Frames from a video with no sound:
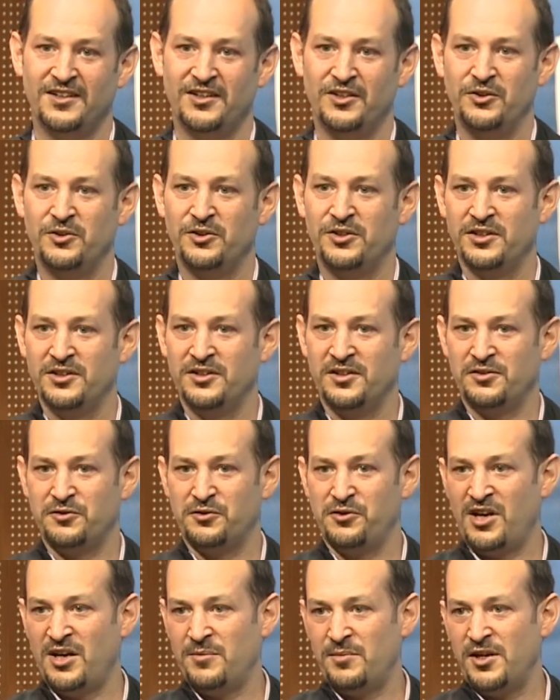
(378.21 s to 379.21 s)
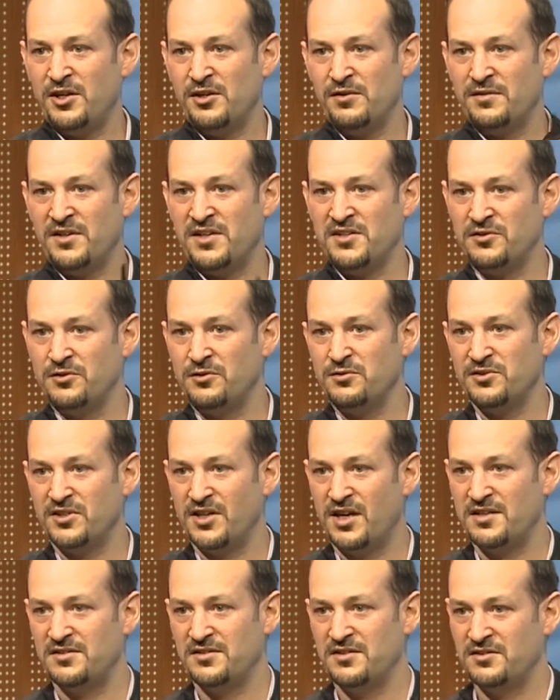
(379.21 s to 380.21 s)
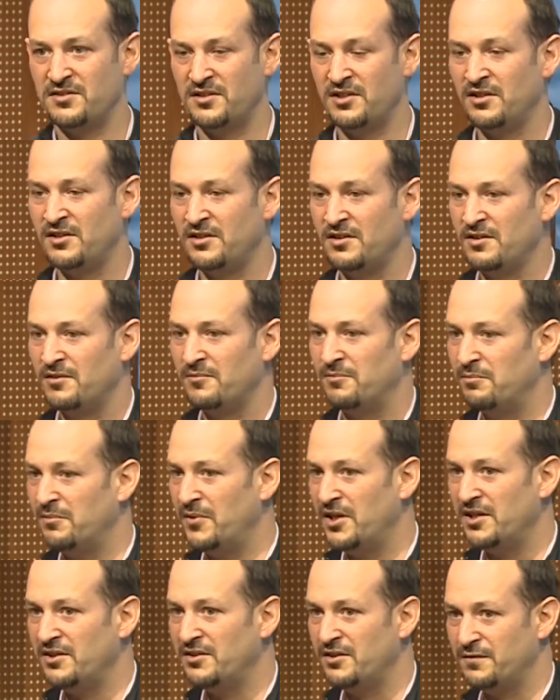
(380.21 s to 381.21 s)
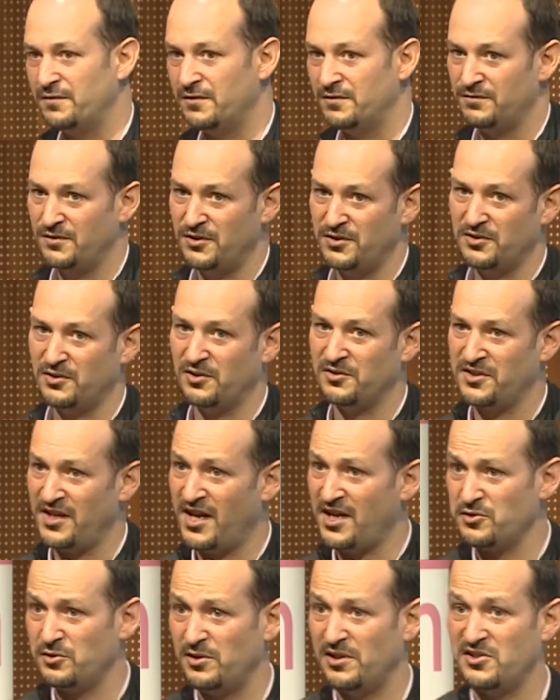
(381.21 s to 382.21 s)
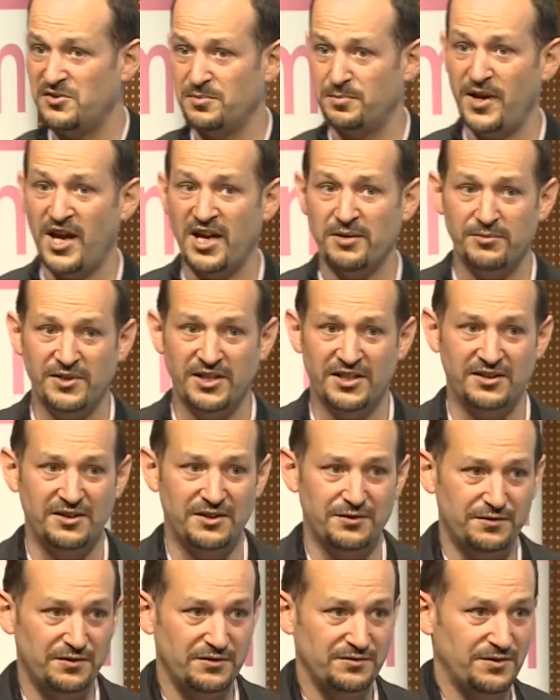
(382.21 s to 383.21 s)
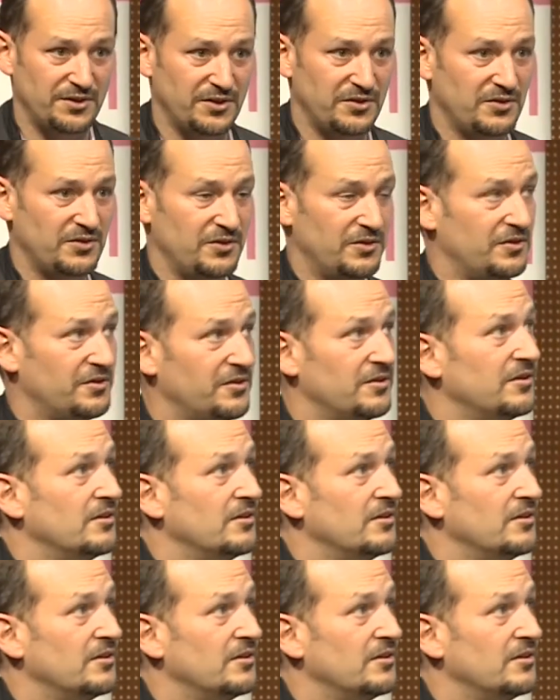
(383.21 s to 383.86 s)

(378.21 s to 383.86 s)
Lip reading: You can describe any of these use cases in many different verticals. They actually span many different verticals.